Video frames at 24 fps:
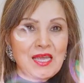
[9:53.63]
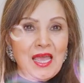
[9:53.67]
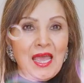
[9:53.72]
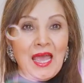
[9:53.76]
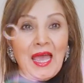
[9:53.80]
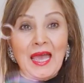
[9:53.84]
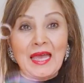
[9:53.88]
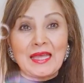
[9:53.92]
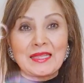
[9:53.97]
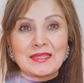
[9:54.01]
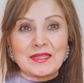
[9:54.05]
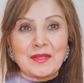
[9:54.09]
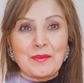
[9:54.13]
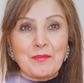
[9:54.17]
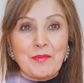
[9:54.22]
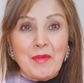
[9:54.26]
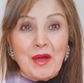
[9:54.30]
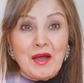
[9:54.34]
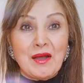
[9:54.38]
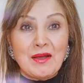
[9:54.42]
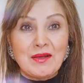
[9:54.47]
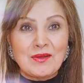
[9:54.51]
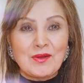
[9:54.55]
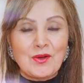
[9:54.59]
And the
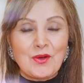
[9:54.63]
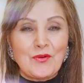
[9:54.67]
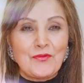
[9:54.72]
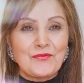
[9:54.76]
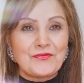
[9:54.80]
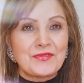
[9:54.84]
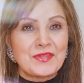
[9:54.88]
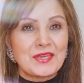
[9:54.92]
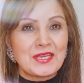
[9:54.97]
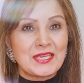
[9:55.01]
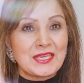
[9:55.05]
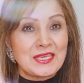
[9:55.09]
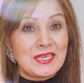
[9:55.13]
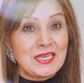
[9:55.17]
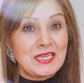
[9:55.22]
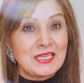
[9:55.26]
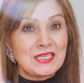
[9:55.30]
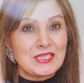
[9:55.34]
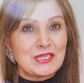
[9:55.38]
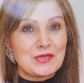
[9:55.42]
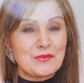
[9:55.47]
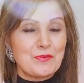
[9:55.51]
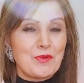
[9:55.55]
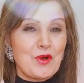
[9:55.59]
mark of the
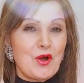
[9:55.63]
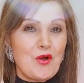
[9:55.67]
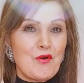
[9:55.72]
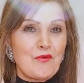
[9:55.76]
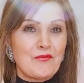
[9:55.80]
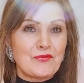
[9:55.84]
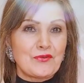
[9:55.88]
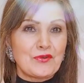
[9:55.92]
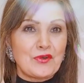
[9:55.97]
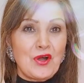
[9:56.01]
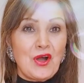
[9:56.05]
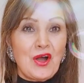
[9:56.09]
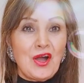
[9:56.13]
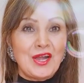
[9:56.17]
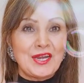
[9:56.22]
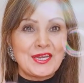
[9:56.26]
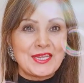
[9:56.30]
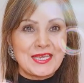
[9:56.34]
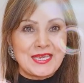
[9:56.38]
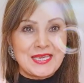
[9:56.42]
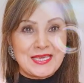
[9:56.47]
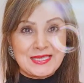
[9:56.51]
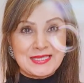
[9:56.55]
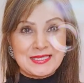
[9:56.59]
kingdom of God
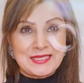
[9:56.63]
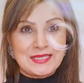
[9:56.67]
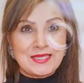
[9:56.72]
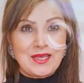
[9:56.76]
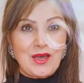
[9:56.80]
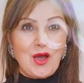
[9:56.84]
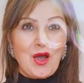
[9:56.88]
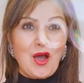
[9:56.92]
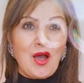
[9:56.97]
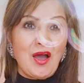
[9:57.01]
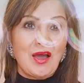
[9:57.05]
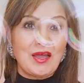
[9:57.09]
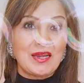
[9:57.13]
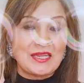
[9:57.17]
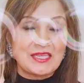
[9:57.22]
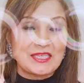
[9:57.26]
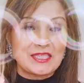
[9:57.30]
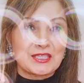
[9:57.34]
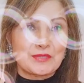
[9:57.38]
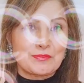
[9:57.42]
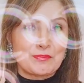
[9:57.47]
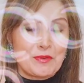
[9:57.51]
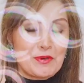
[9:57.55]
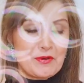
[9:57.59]
is the Holy
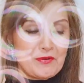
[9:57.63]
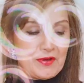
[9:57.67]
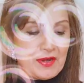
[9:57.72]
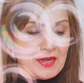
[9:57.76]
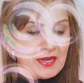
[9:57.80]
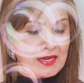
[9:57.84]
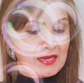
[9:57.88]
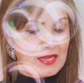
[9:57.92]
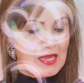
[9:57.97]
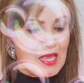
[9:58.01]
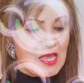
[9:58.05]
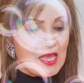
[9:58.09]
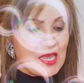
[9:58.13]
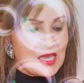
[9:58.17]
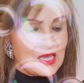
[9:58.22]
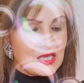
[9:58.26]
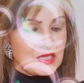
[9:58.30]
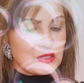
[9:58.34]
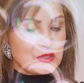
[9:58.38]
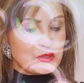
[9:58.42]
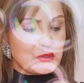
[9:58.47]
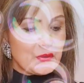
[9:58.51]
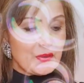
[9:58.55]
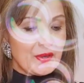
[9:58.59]
Spirit.
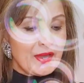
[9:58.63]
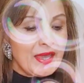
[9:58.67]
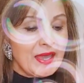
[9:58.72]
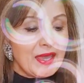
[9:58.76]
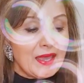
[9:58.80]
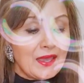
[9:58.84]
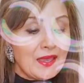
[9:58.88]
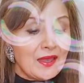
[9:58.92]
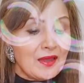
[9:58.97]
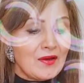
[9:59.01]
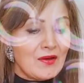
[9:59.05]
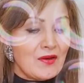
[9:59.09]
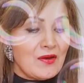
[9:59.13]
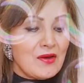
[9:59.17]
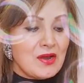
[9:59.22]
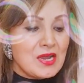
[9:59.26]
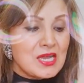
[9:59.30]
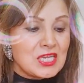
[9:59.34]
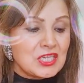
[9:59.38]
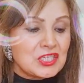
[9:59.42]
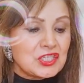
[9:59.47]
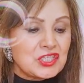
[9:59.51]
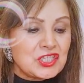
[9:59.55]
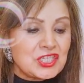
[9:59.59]
So here
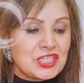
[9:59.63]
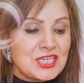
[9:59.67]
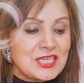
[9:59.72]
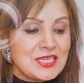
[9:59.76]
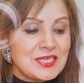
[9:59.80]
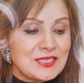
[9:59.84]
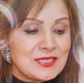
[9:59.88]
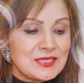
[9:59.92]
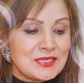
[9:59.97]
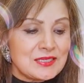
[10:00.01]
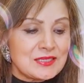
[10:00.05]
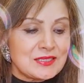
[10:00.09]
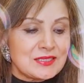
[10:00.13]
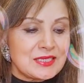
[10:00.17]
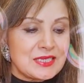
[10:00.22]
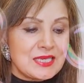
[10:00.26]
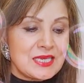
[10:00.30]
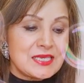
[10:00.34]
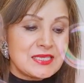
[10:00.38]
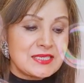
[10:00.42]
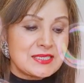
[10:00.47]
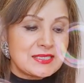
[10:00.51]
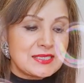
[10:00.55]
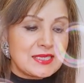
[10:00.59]
Jesus
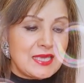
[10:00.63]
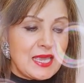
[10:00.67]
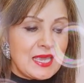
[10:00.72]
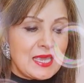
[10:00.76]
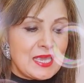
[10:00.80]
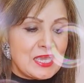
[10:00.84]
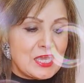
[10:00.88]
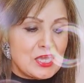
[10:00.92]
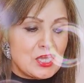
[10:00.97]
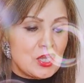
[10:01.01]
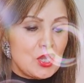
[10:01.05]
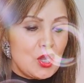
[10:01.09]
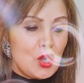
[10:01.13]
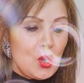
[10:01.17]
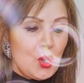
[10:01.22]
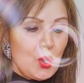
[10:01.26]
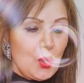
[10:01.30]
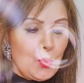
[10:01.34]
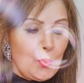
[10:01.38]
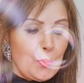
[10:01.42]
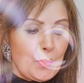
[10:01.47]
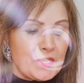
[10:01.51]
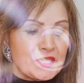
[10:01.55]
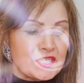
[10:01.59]
is saying,
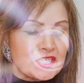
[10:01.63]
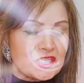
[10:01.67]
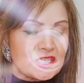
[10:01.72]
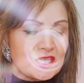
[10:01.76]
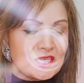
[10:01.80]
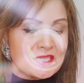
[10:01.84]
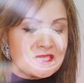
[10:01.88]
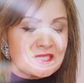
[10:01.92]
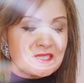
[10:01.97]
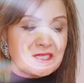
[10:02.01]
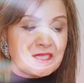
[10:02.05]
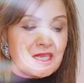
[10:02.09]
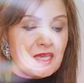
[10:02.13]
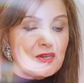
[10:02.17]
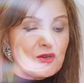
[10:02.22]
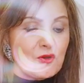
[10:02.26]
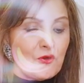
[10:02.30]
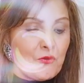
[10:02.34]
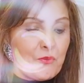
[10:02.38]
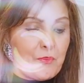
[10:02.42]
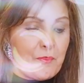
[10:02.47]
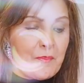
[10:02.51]
which the Son of